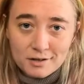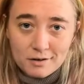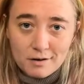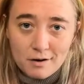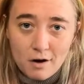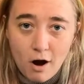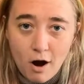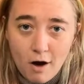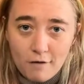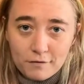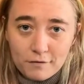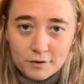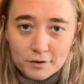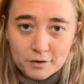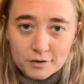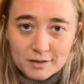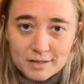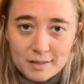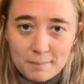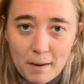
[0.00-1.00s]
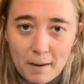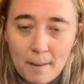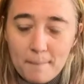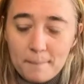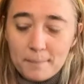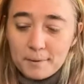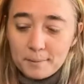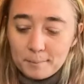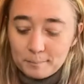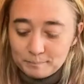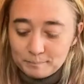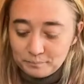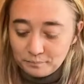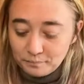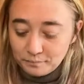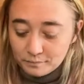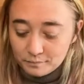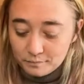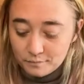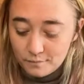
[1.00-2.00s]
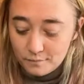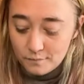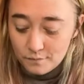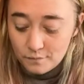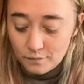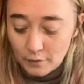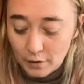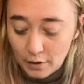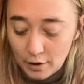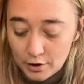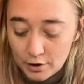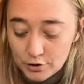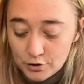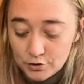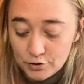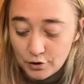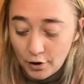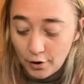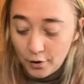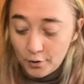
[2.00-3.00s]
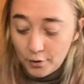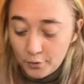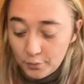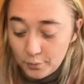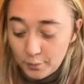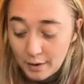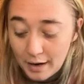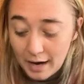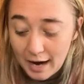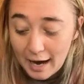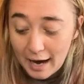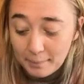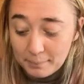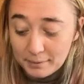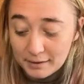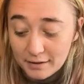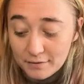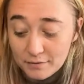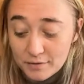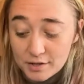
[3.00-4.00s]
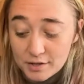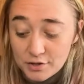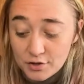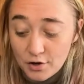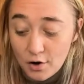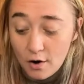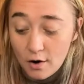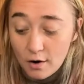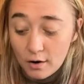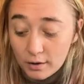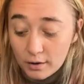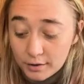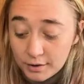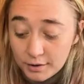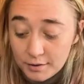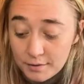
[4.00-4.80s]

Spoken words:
offers them up. So I believe this card